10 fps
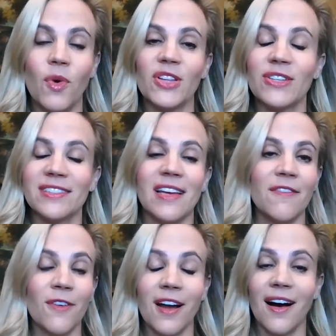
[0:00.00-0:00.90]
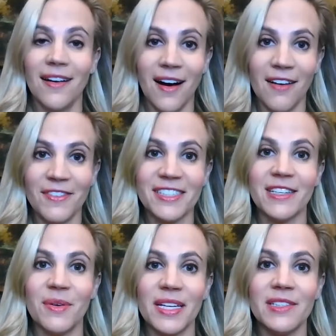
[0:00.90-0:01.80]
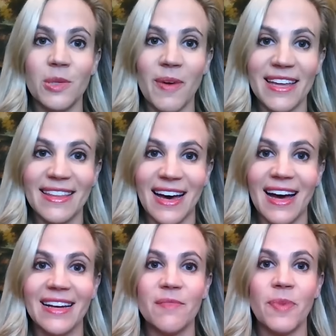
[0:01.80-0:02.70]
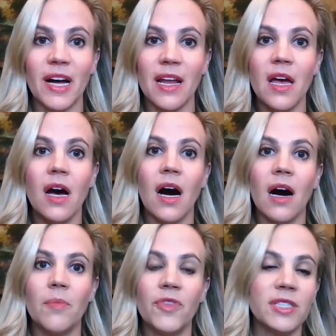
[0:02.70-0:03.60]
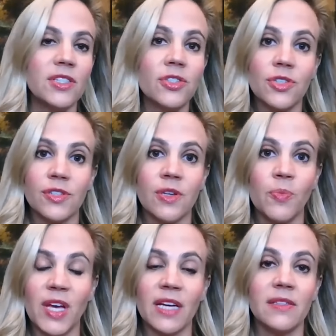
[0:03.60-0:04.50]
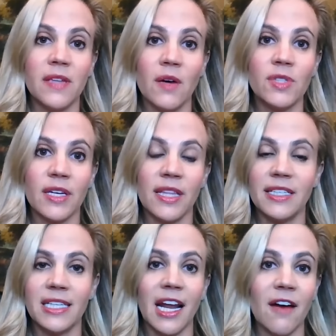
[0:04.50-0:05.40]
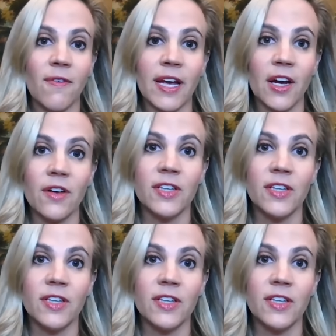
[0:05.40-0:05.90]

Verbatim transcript: Whether it's safe or not, obviously we can debate that. But um, this is just something. It sounds like they did every year.